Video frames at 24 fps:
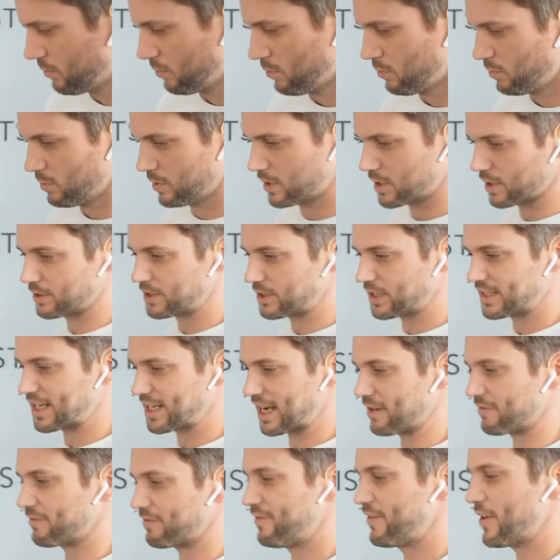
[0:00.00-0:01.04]
We're going to
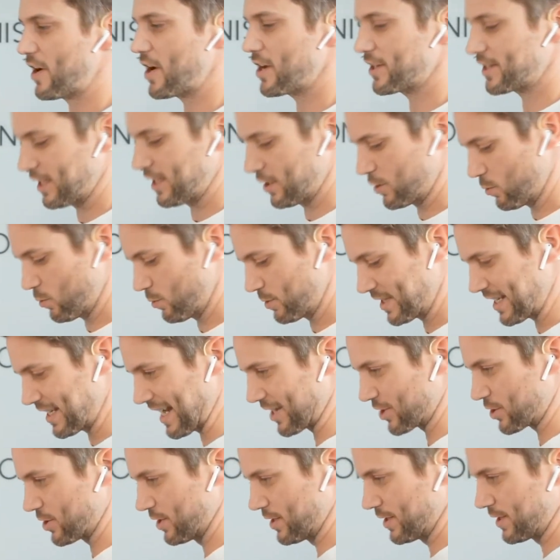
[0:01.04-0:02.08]
take vertical
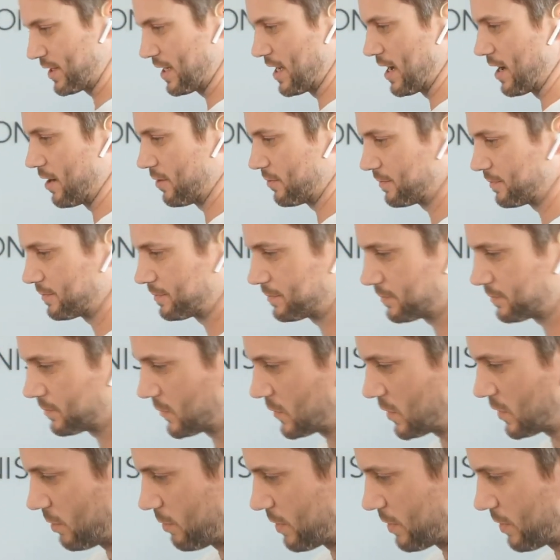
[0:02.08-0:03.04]
sections now. So we're